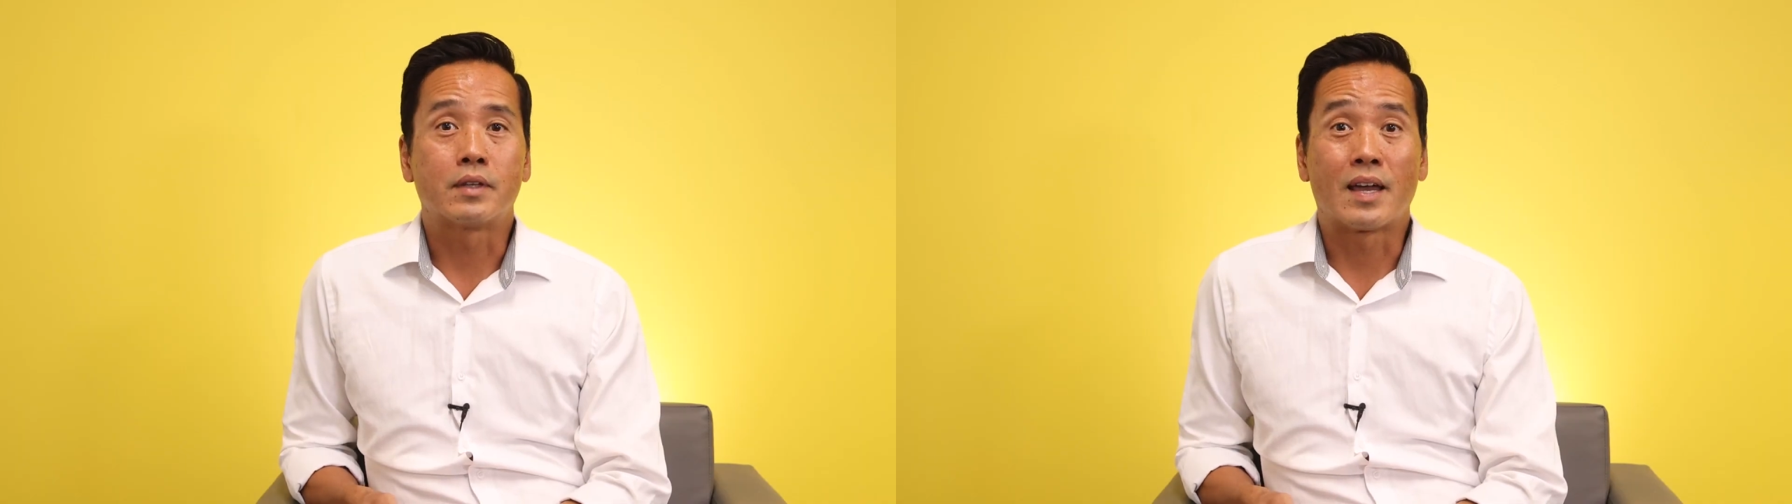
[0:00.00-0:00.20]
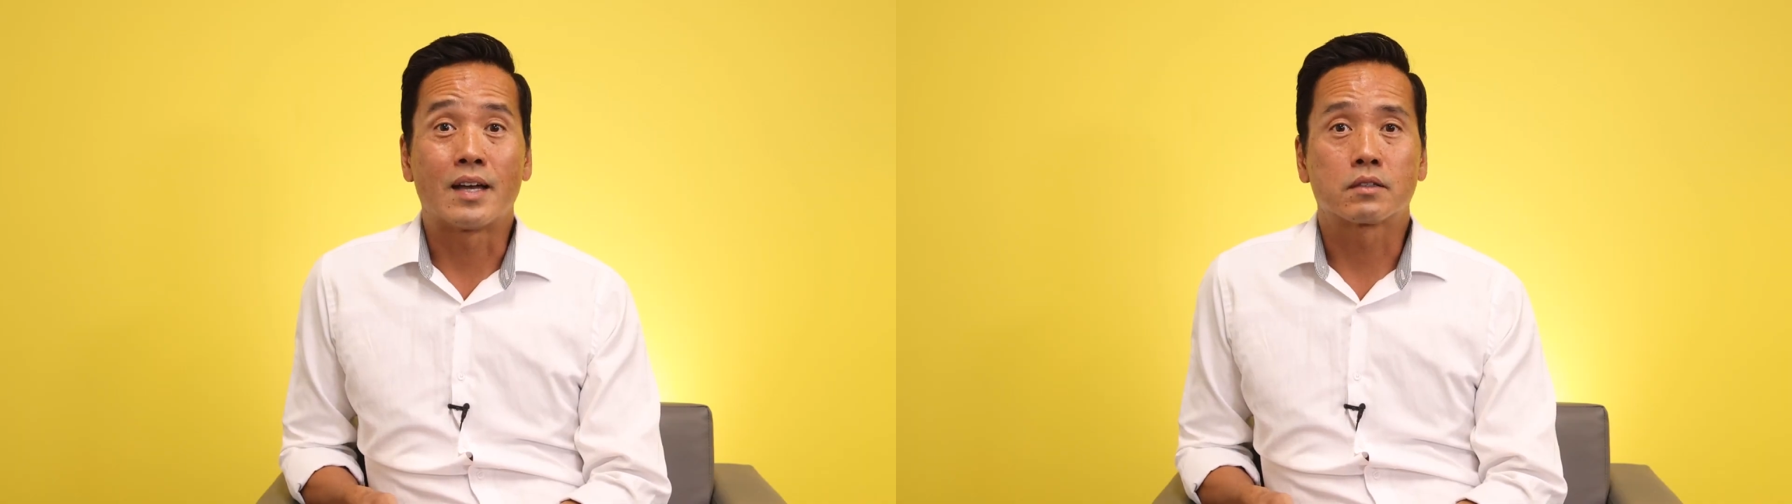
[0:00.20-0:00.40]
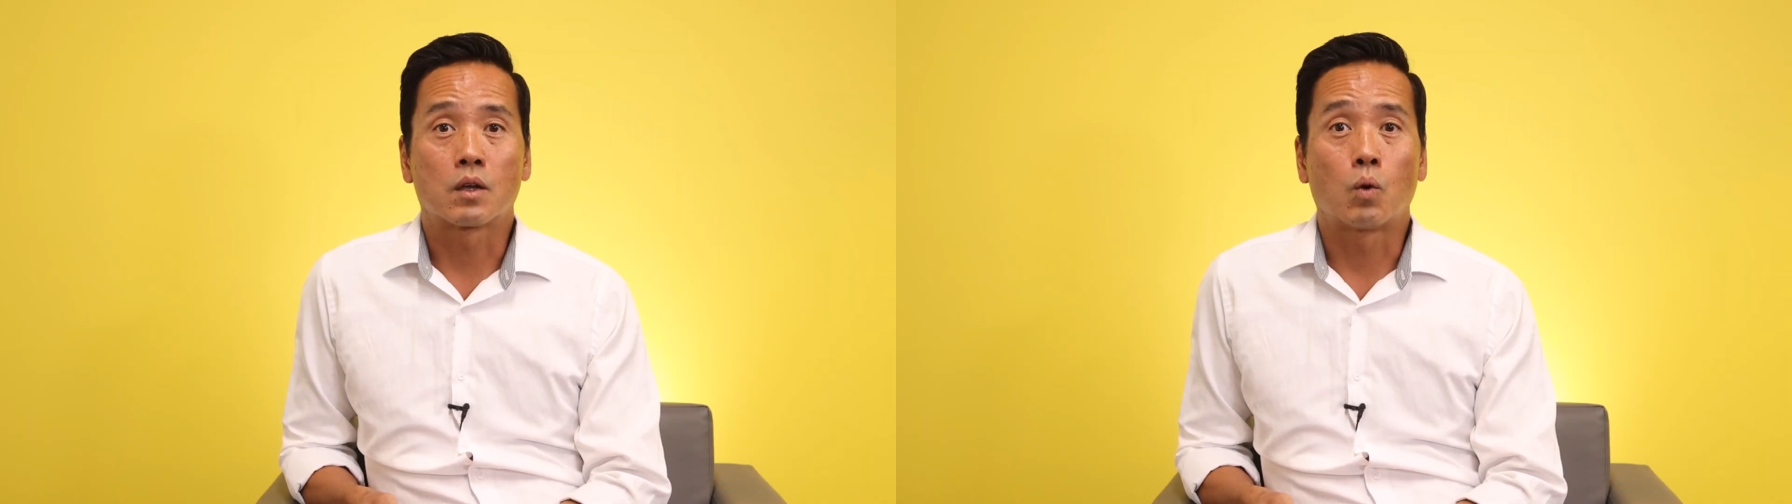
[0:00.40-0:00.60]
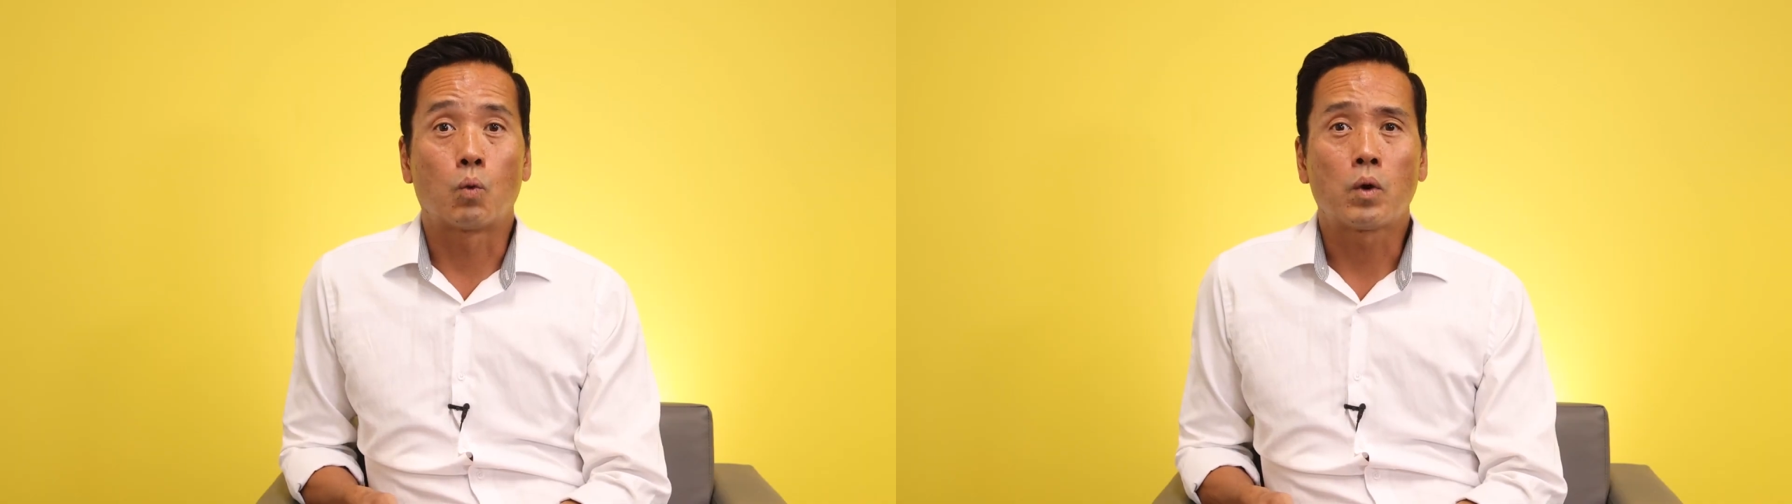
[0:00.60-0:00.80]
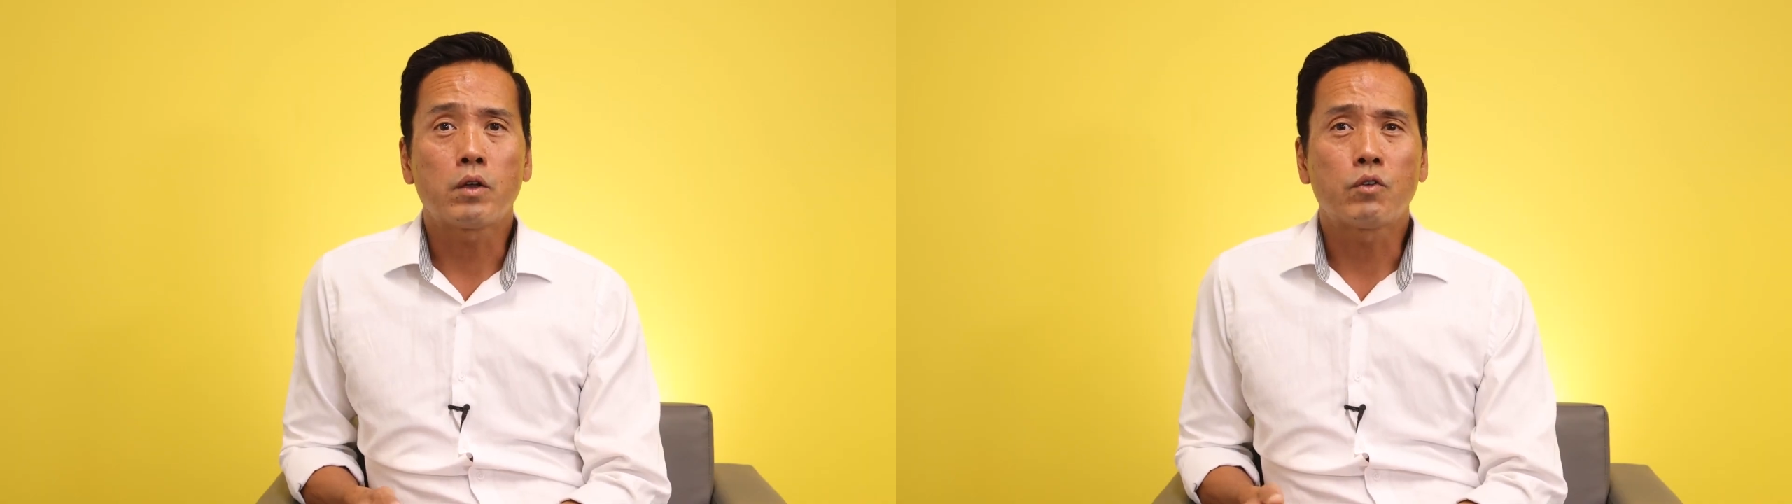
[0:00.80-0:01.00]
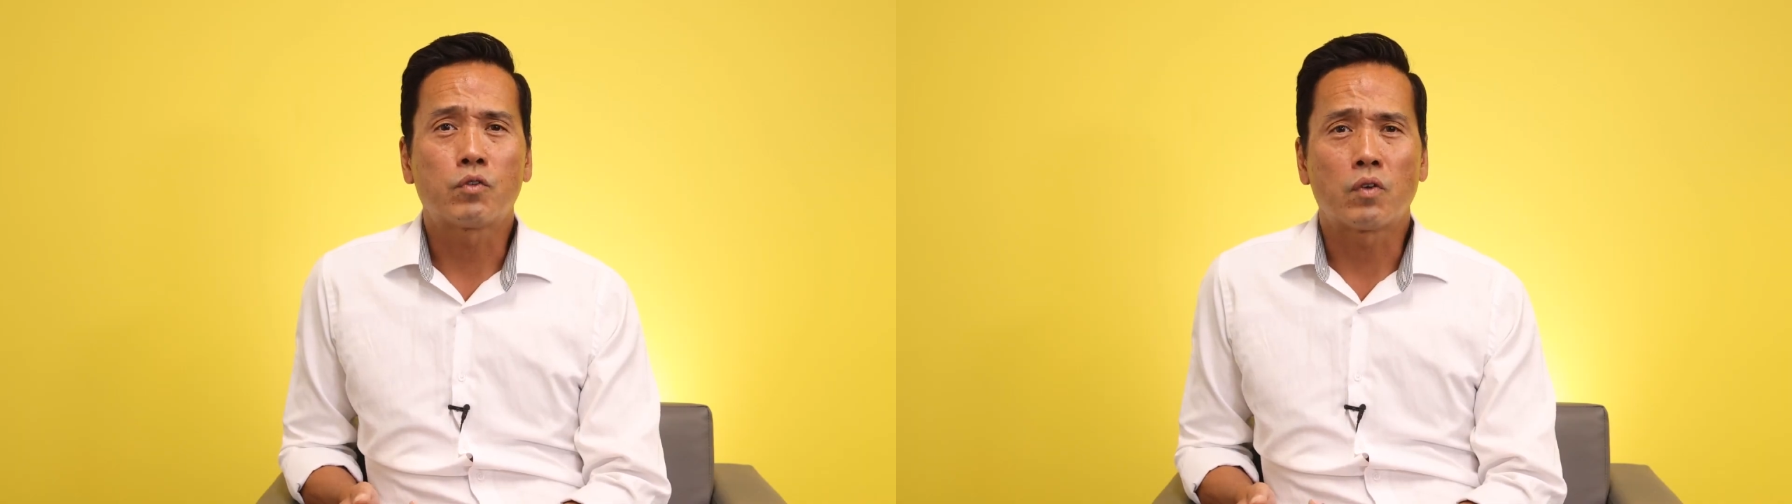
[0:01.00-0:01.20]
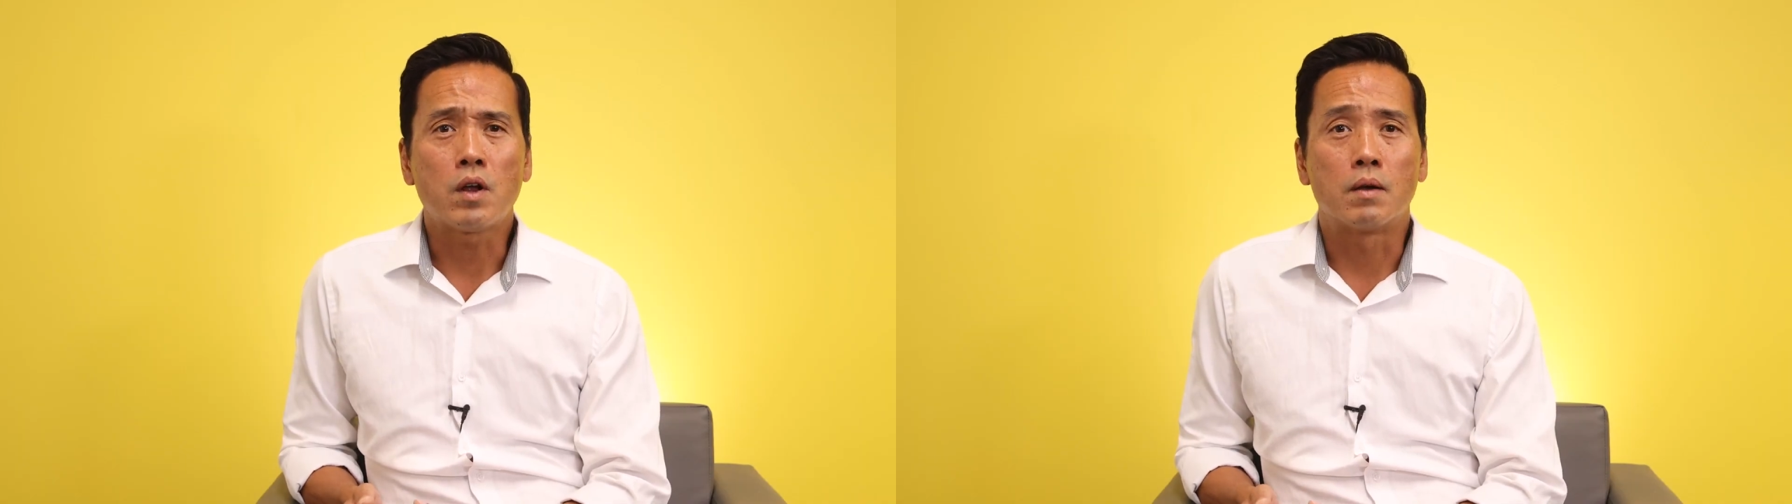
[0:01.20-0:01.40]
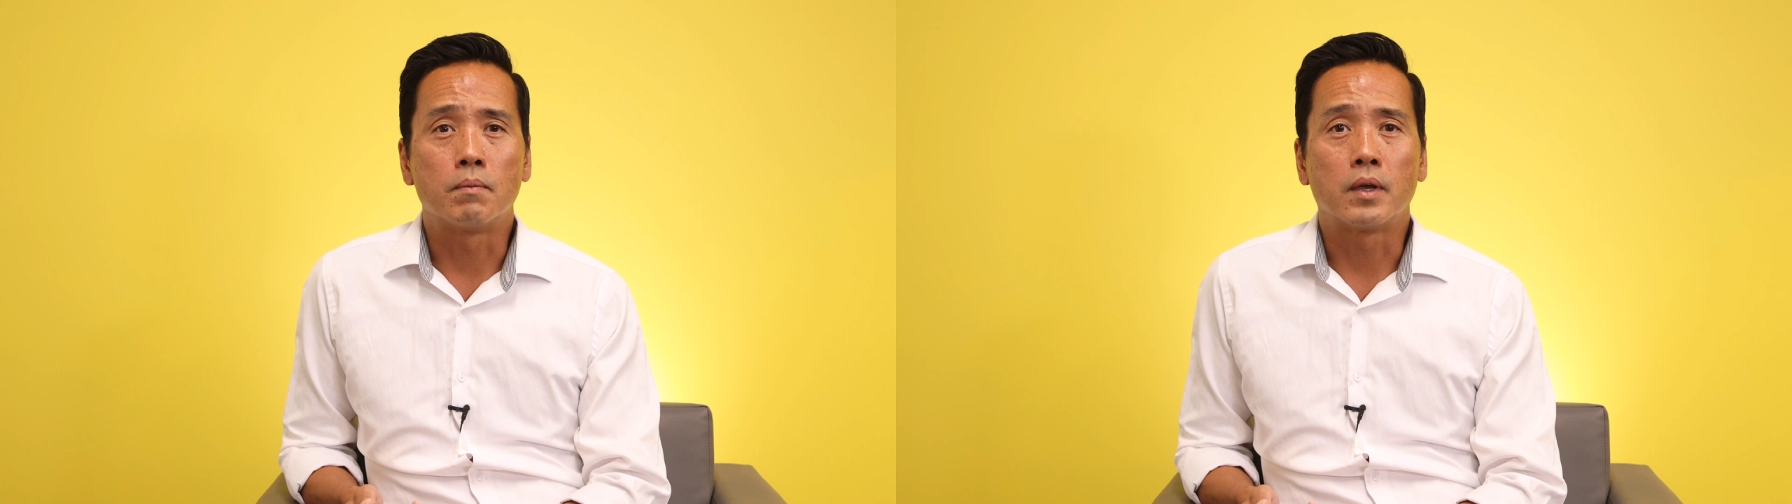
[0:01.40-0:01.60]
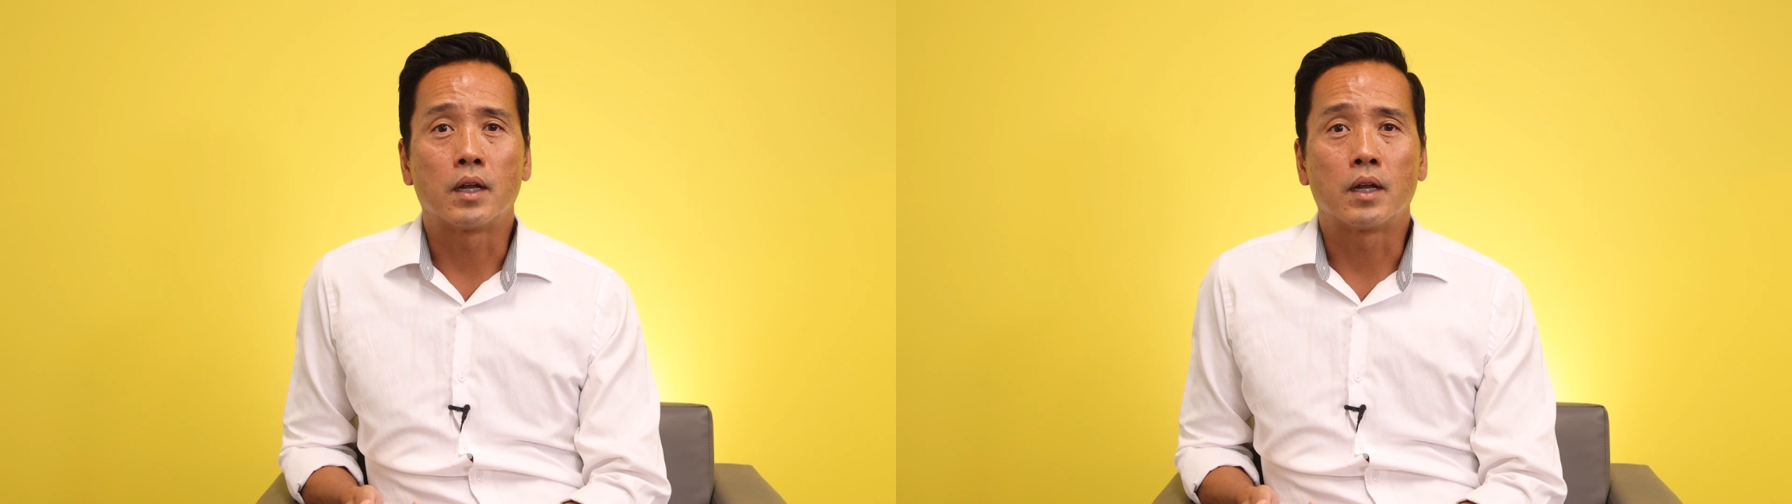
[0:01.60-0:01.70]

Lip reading: They ask, where are you from?